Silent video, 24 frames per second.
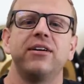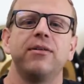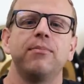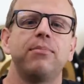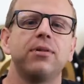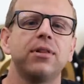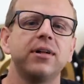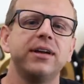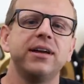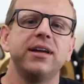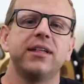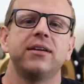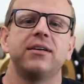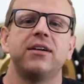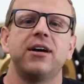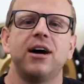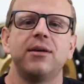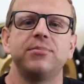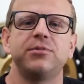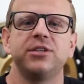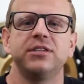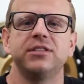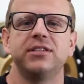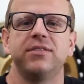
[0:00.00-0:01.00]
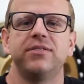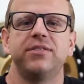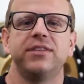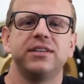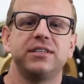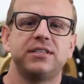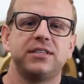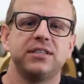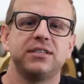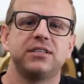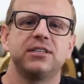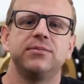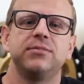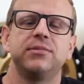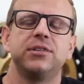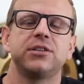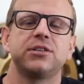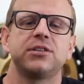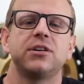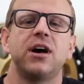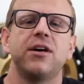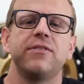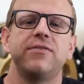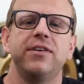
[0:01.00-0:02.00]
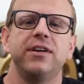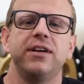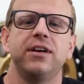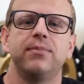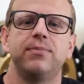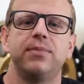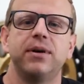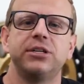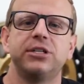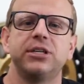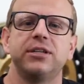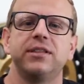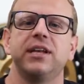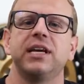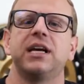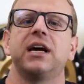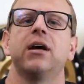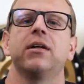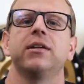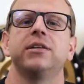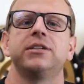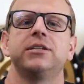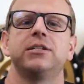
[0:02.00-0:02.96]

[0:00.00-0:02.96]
are plenty of other options if this system does not fit your budget that Carli